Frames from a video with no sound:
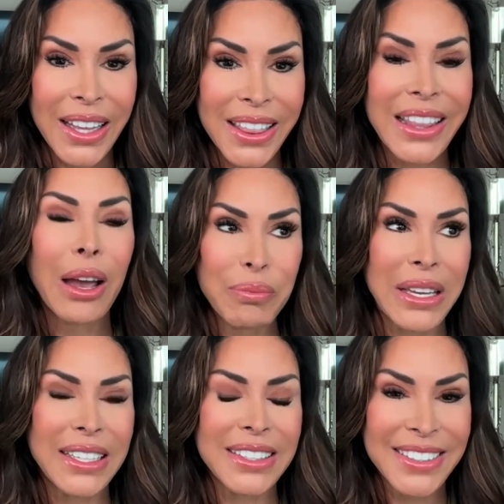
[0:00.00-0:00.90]
That
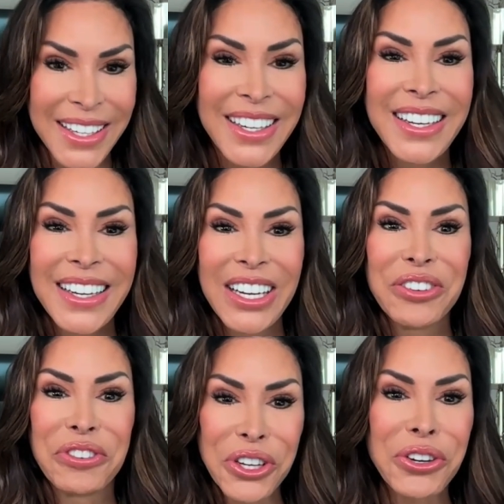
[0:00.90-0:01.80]
means
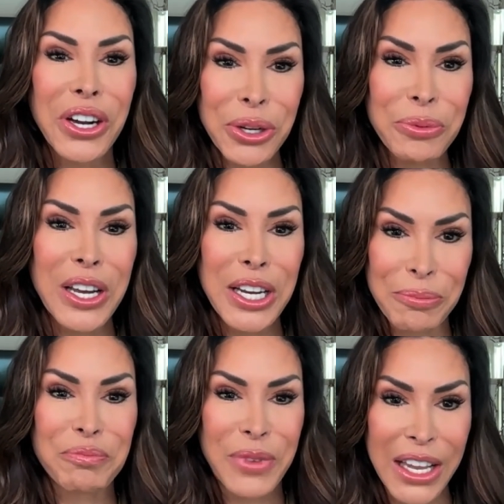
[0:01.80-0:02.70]
figure out a way
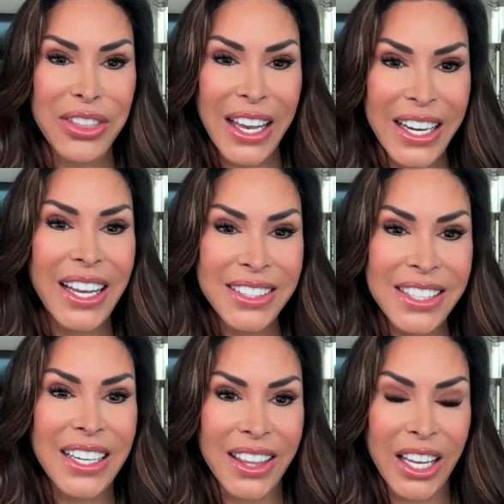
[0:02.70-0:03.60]
to get that nest
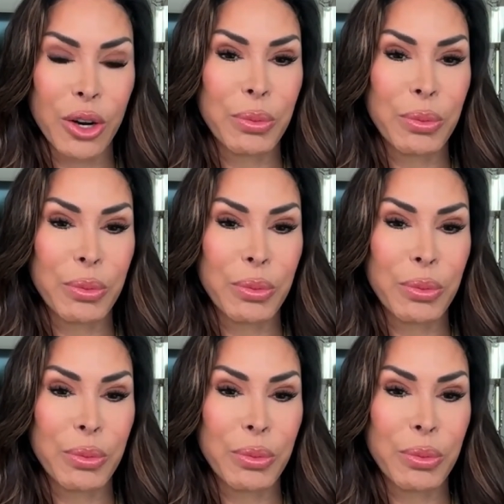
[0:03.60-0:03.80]
egg in there,